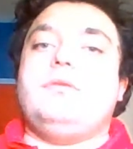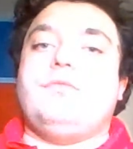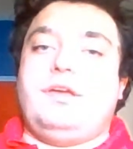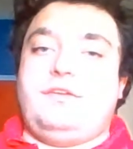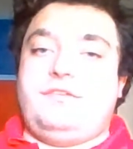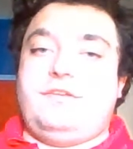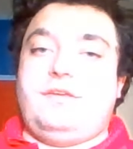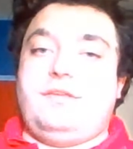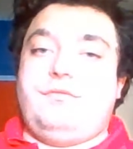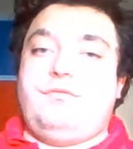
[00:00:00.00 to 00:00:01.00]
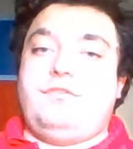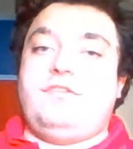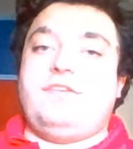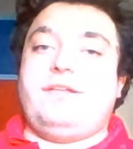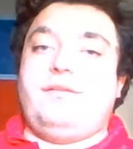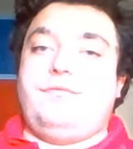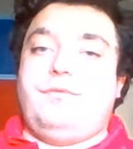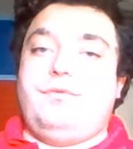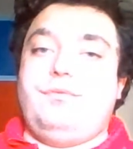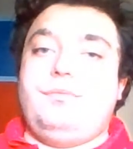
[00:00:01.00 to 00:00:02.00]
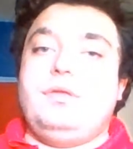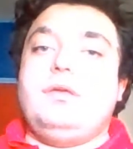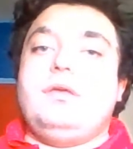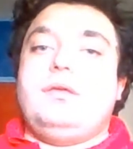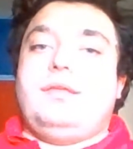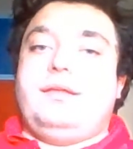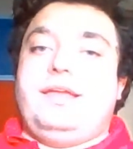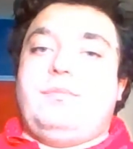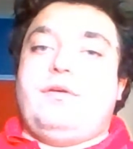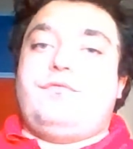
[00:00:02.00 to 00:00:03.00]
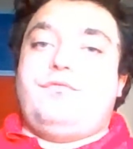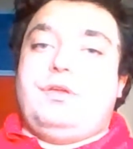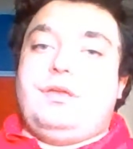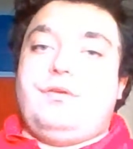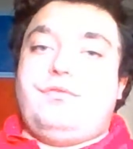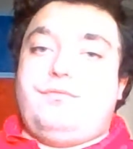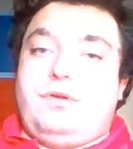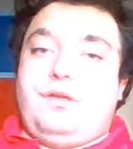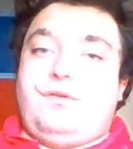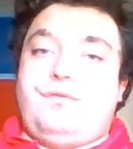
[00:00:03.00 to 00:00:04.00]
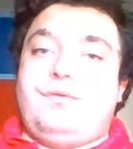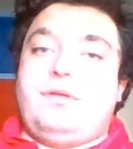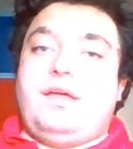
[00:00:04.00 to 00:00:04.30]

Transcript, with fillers: Like I said, there was a second film that came out three years later.